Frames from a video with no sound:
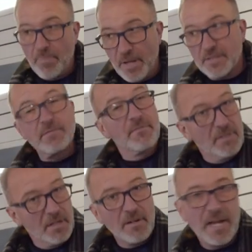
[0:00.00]
Plus,
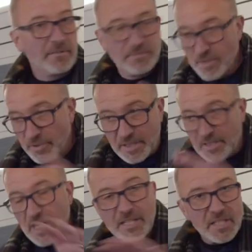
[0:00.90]
you know, hey, you get the
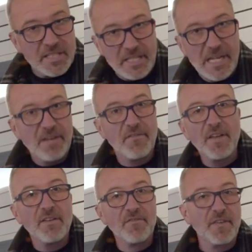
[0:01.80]
chance to see and
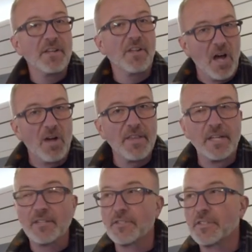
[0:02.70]
fit and feel all
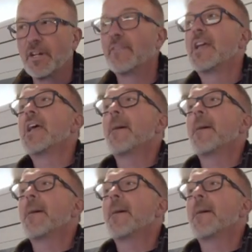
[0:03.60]
that good stuff.